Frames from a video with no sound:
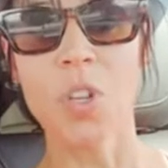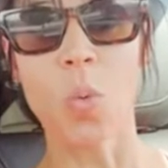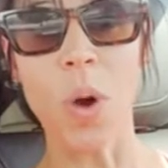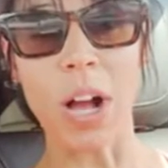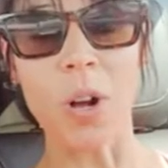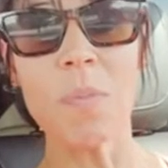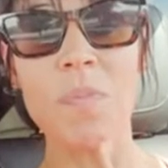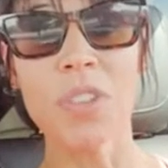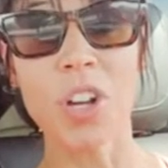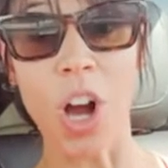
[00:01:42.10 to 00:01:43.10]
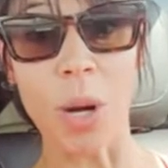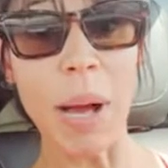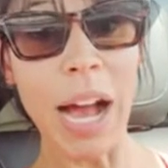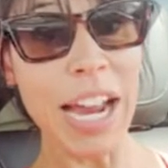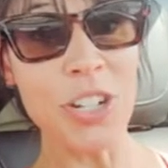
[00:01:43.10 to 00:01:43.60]
Well,
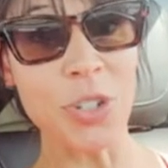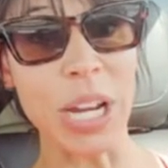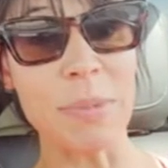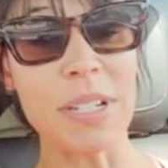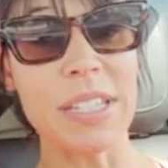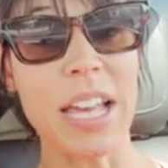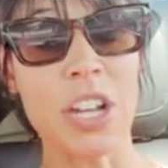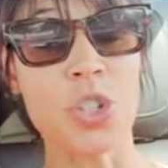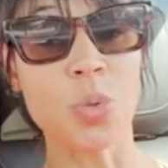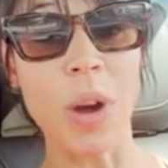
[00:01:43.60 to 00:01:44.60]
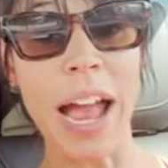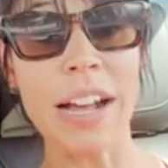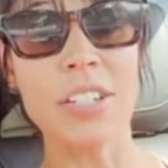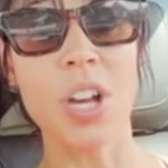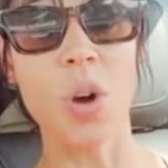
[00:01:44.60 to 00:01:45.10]
carbohydrates
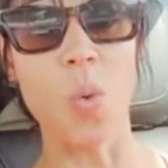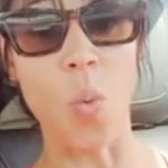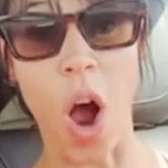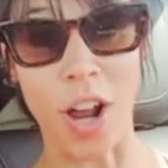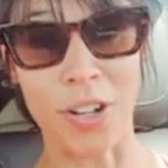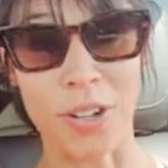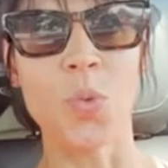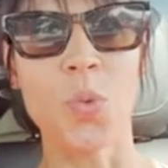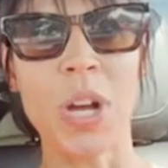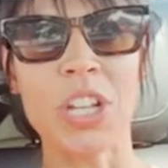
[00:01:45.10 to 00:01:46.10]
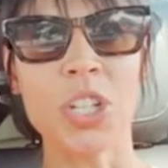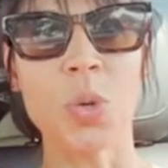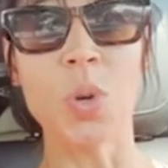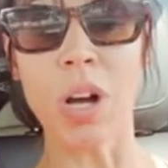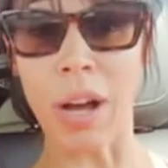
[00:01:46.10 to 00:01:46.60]
attract water. When you
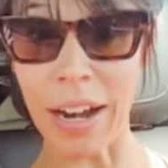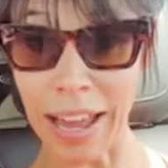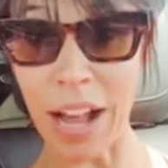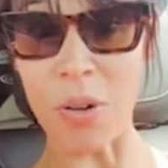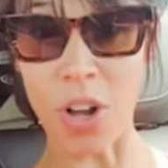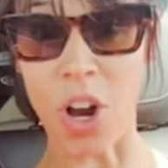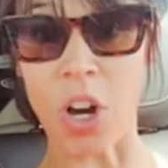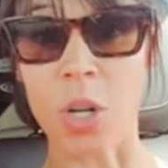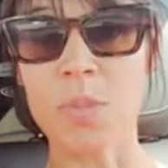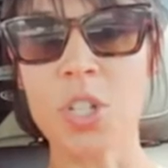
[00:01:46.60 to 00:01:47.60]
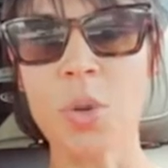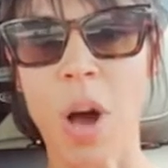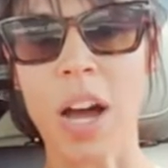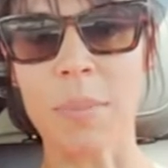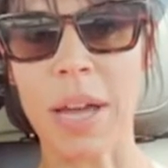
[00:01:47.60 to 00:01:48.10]
cut out carbs, you
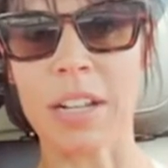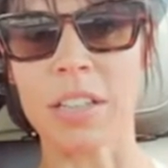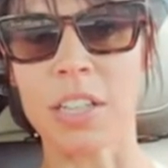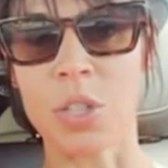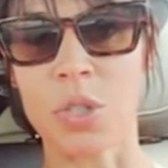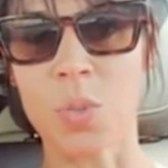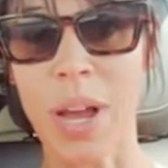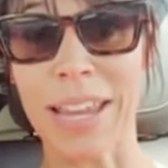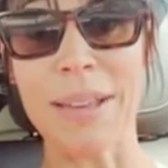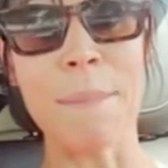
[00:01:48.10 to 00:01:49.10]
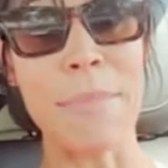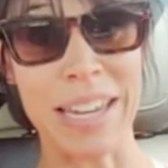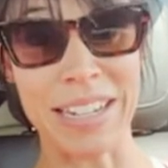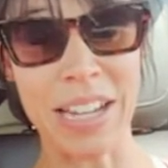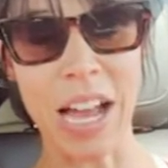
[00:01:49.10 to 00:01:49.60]
automatically lose weight
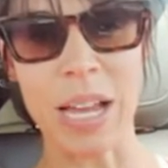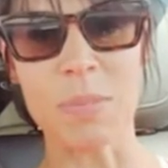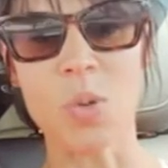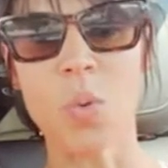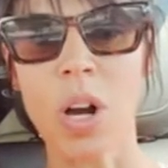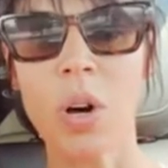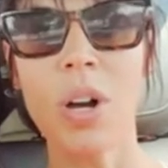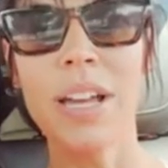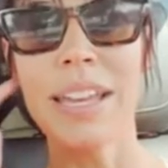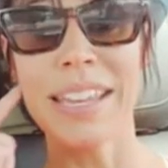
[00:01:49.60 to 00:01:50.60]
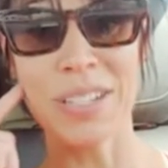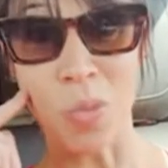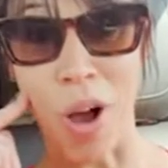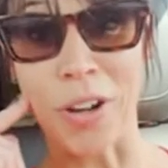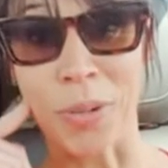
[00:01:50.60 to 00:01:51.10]
many times. Well, it's
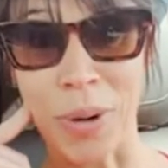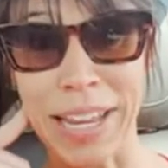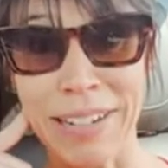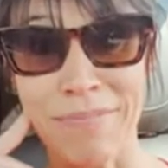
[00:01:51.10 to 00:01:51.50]
water weight.